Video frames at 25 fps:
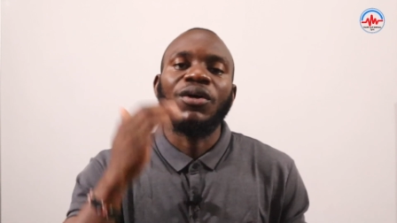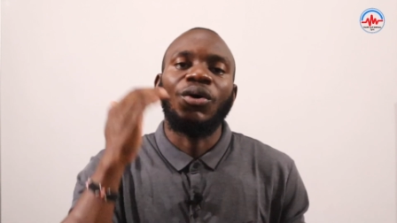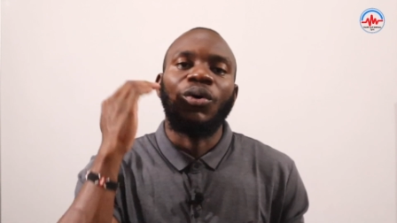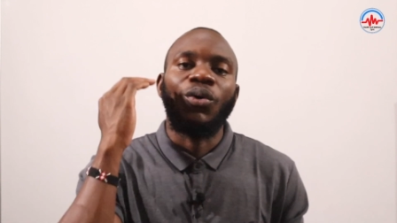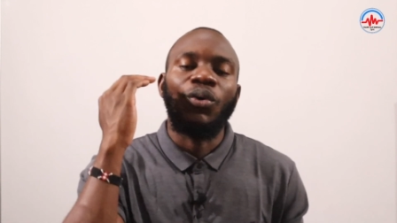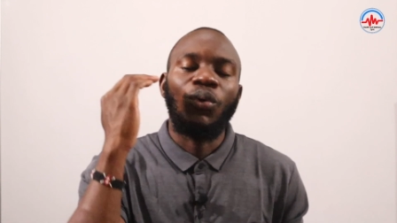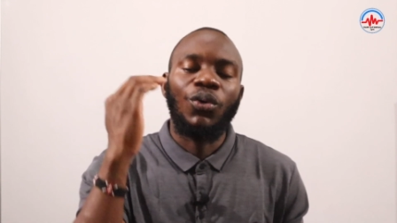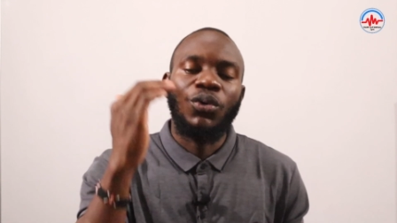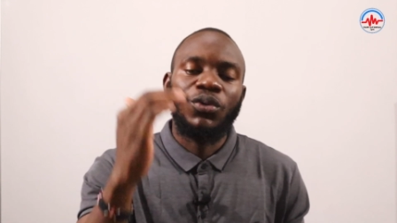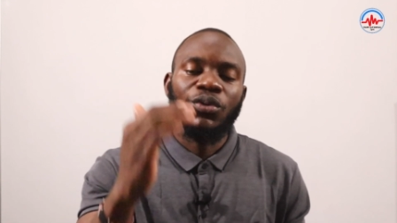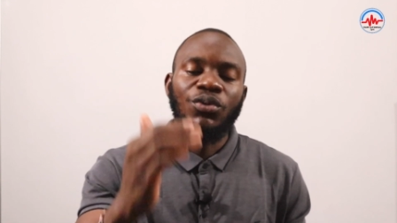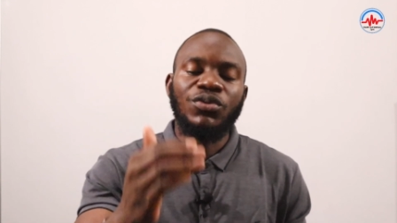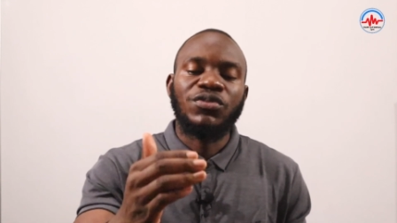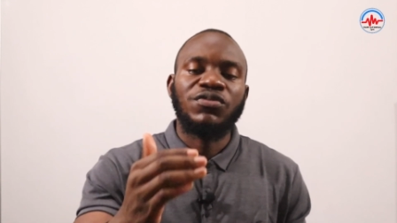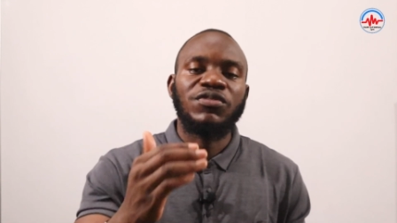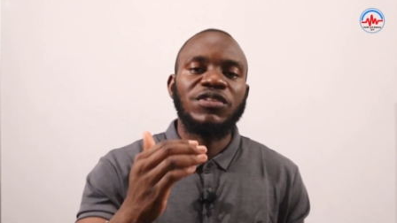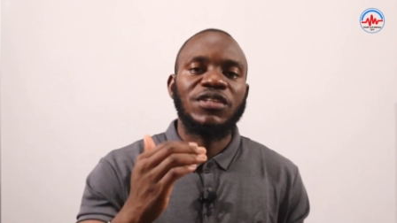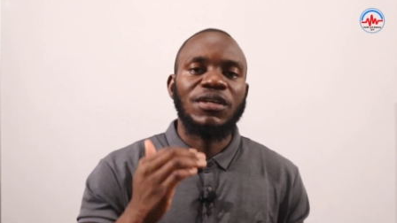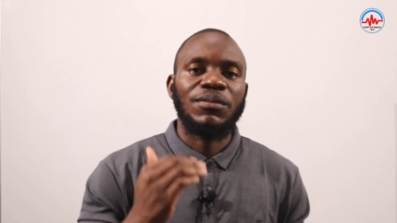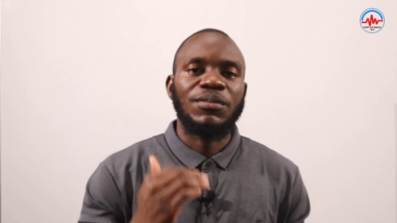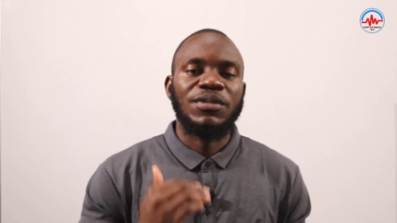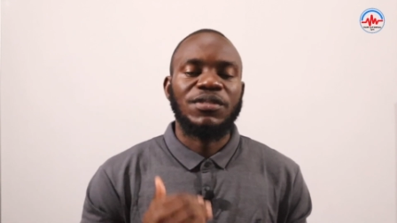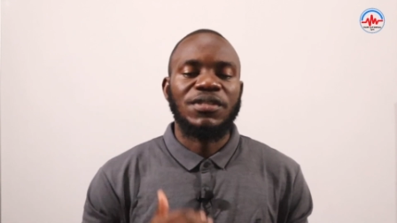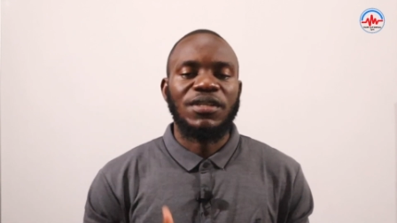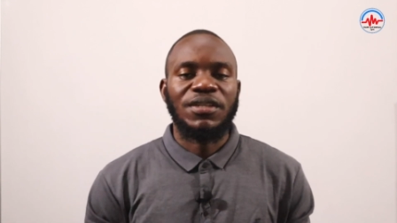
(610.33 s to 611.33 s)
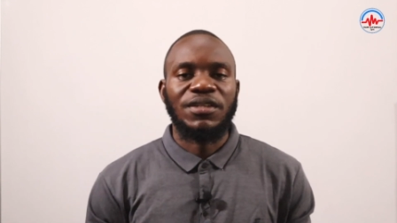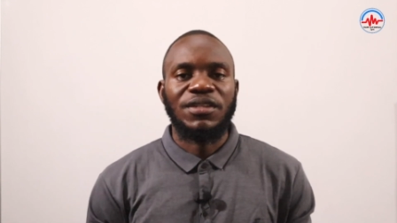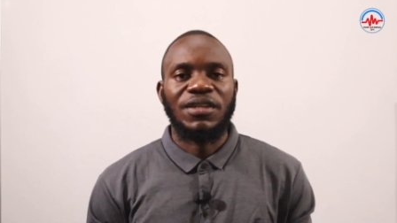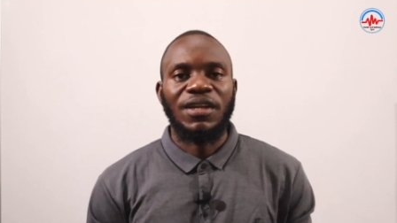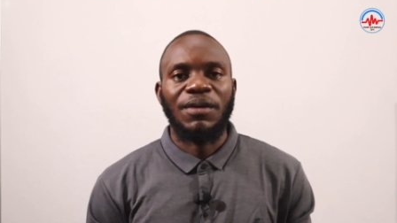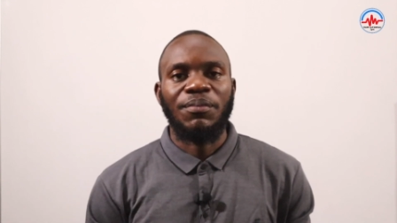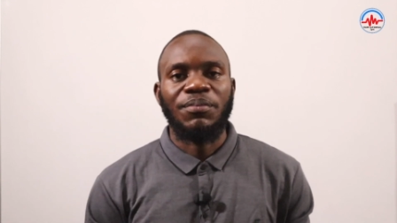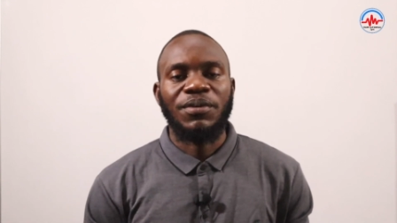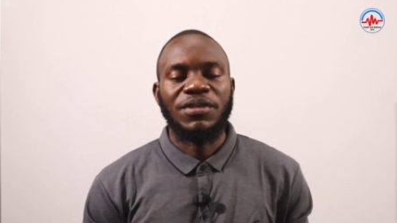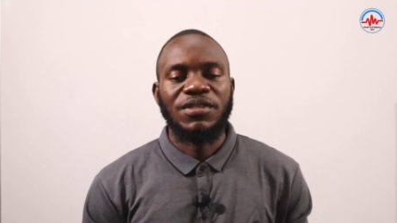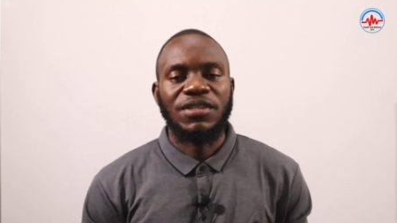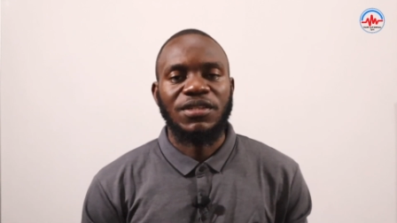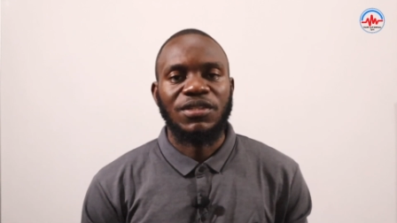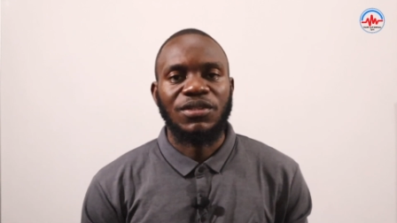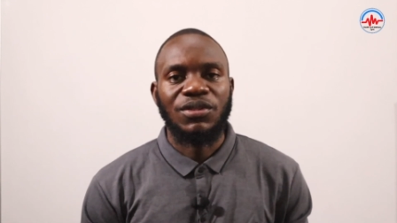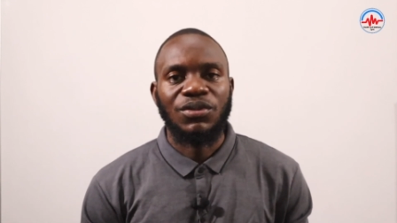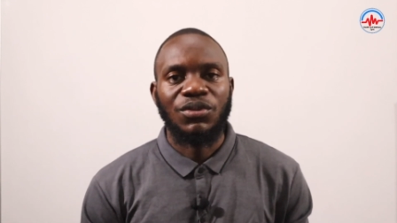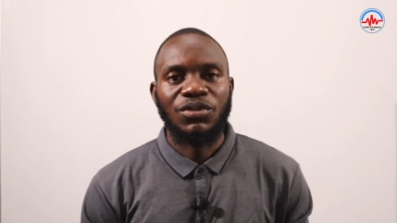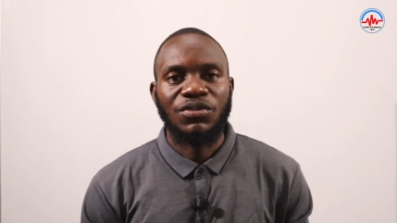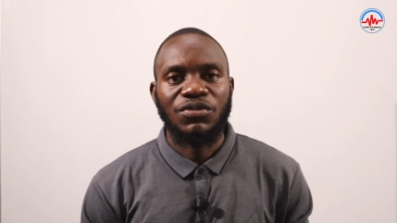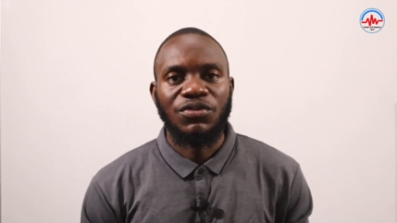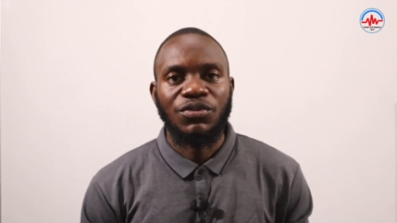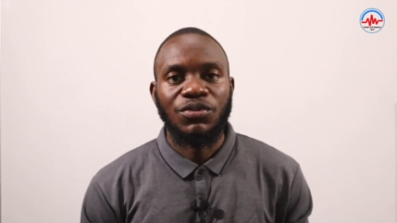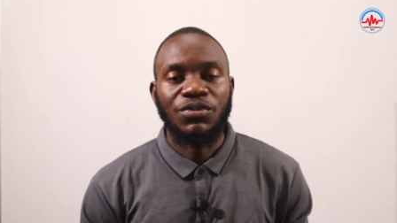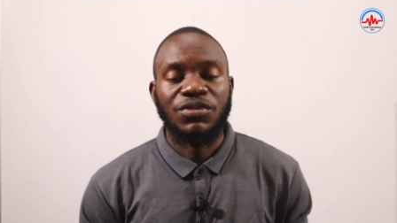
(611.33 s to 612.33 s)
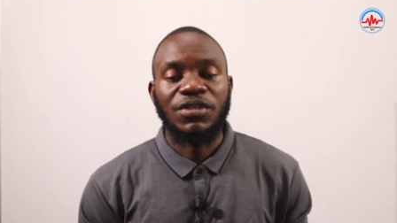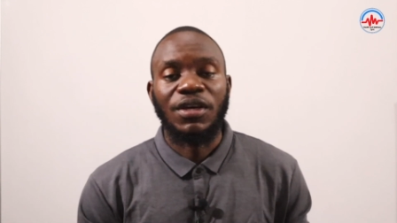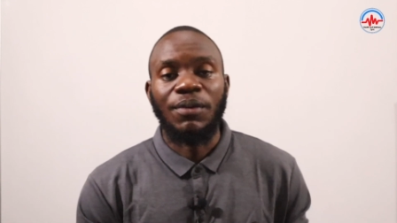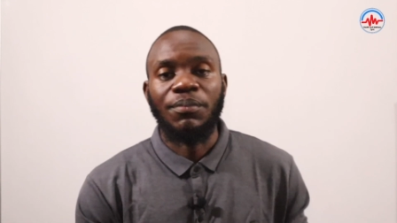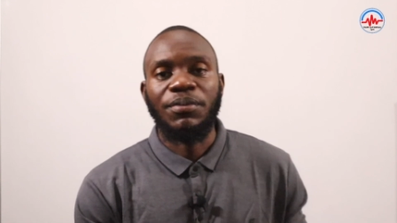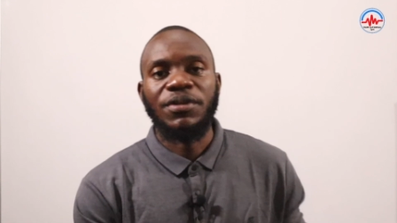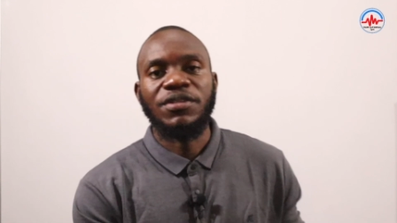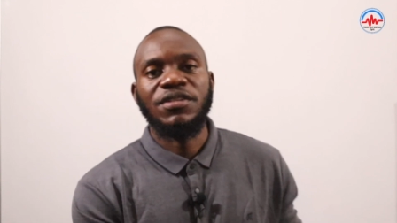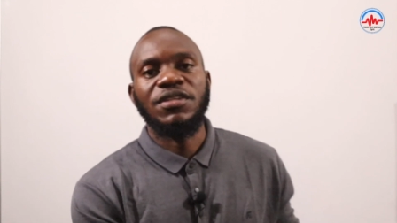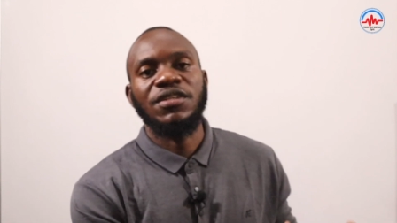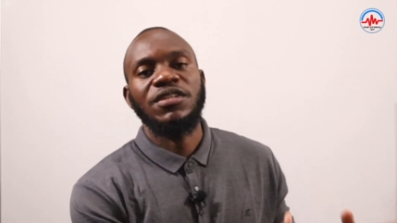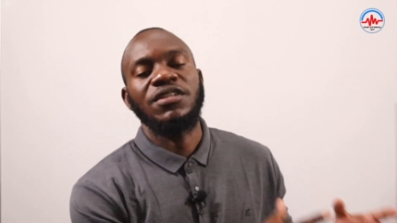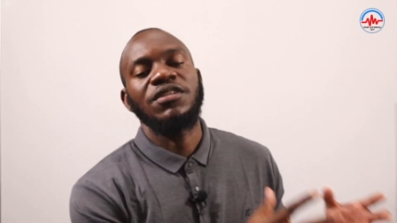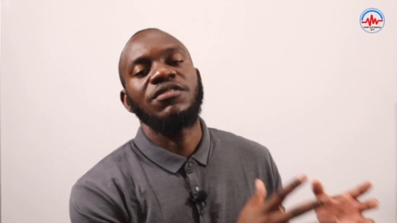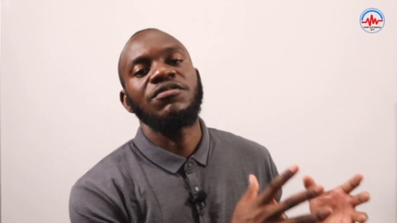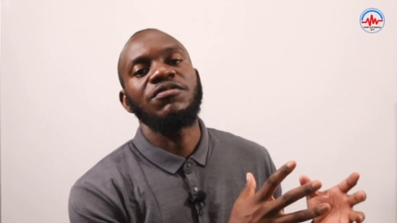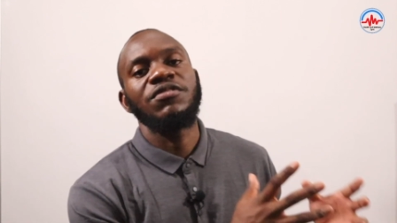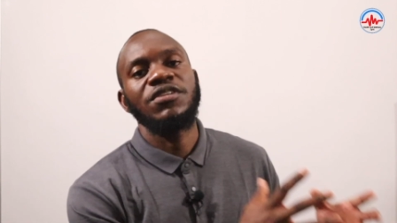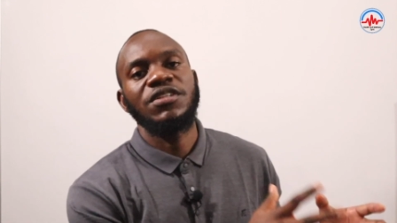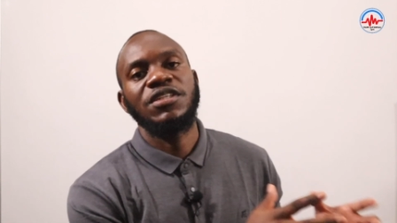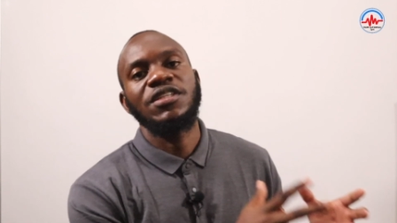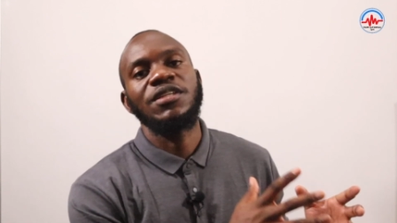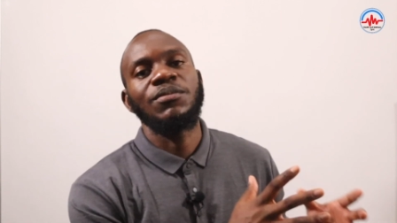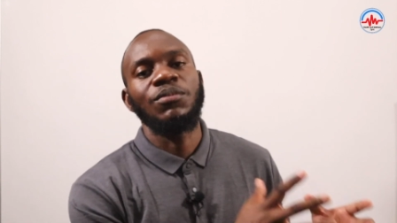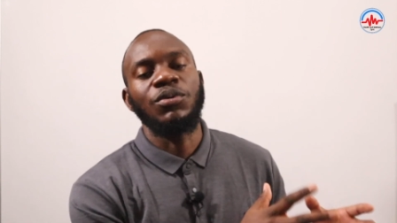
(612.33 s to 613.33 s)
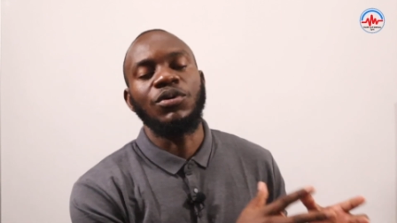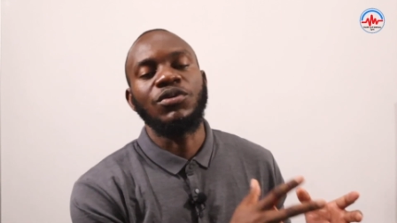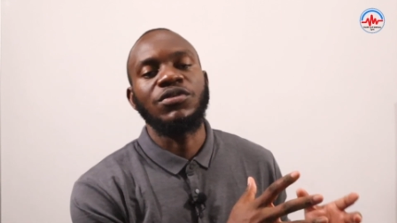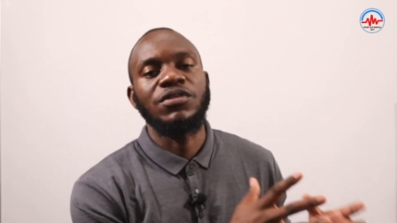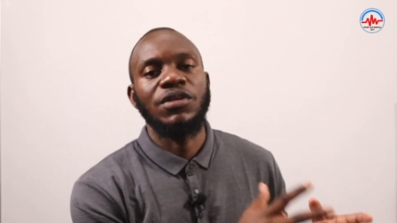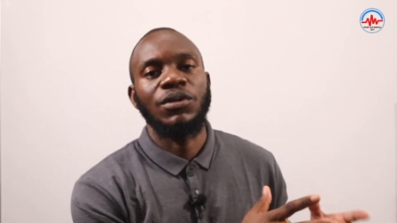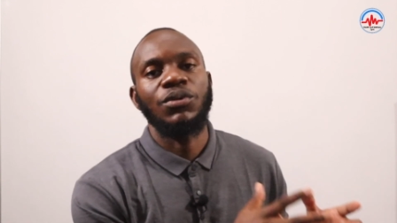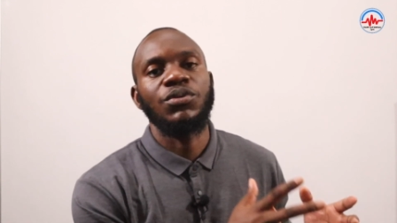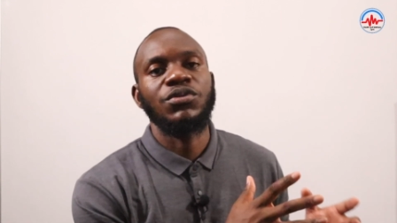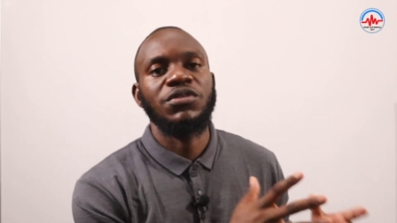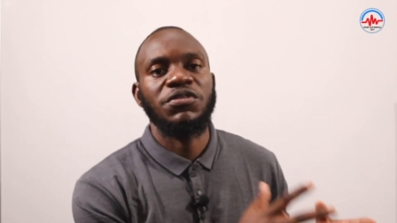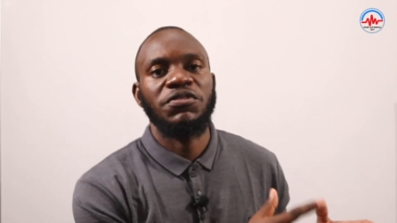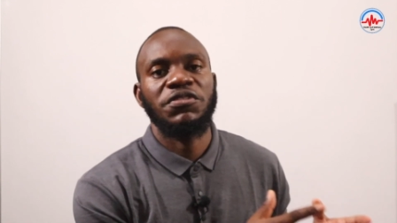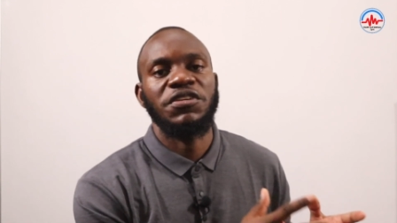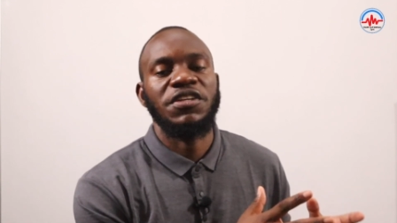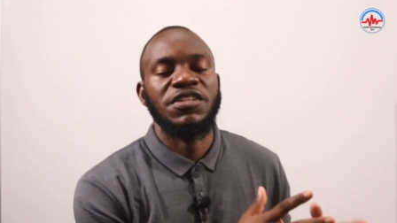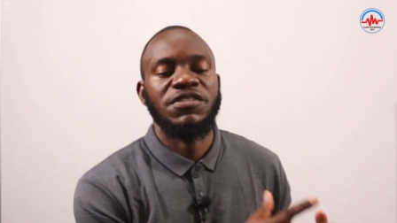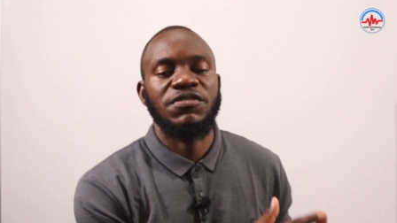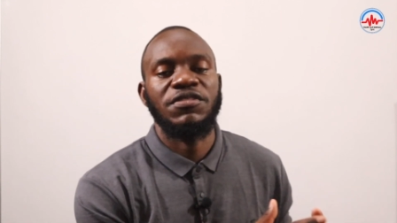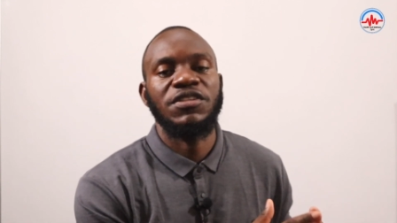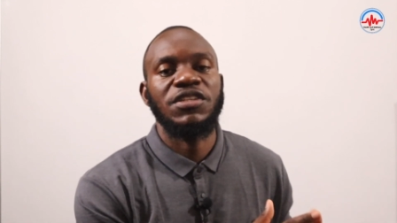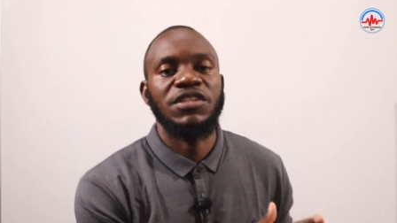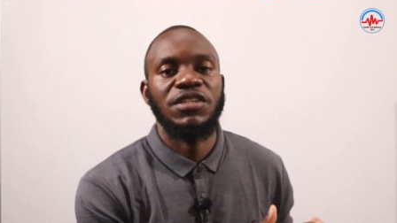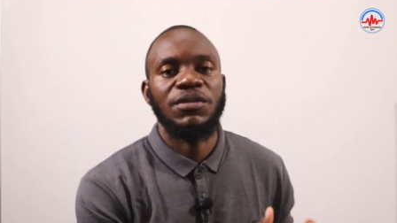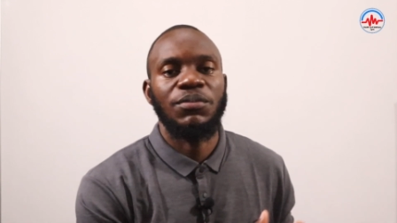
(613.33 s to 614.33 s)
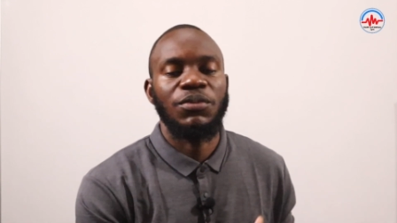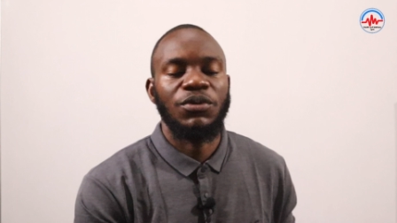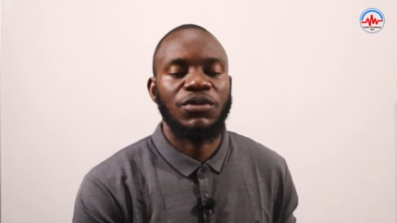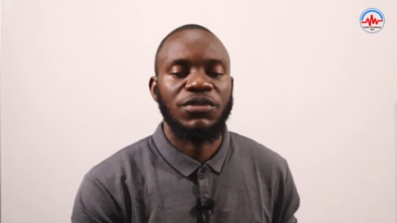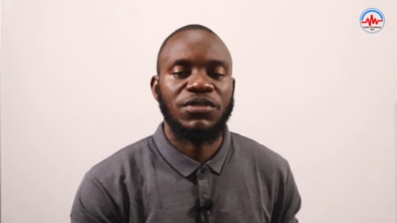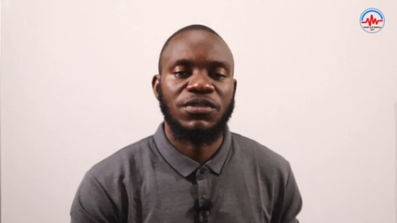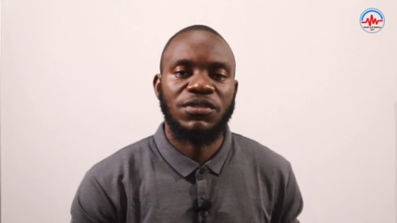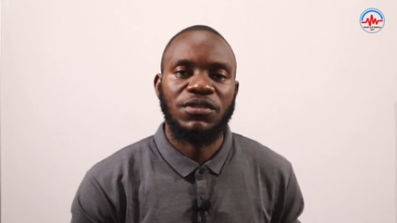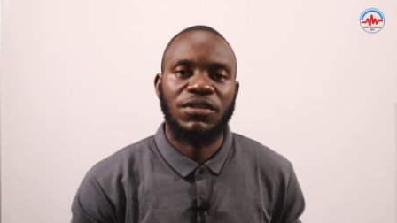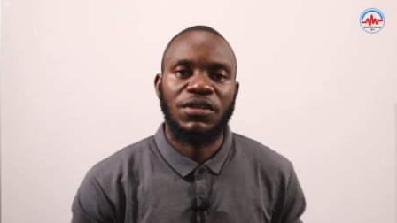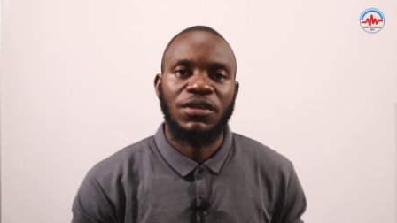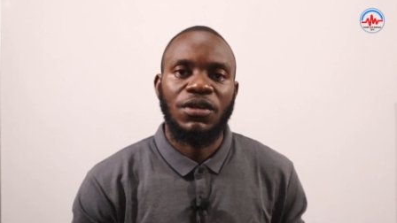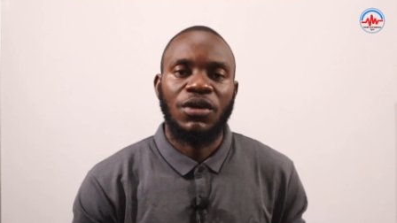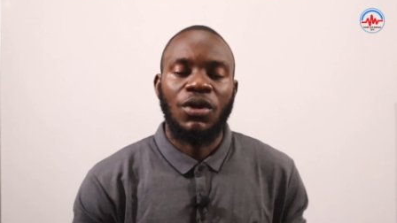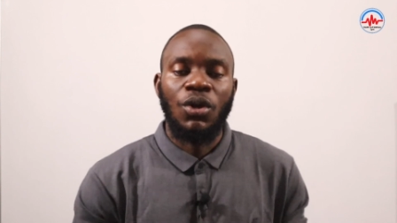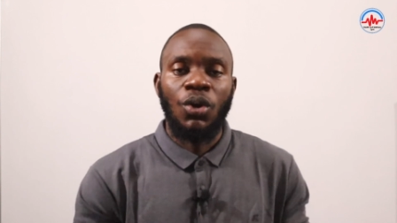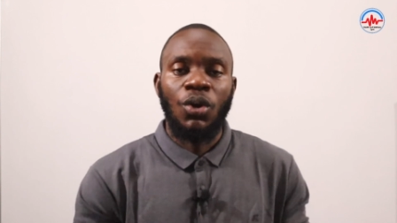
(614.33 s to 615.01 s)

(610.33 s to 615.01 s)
All those vitamins that are present in those fruits are present in vegetables, the cruciferous vegetables.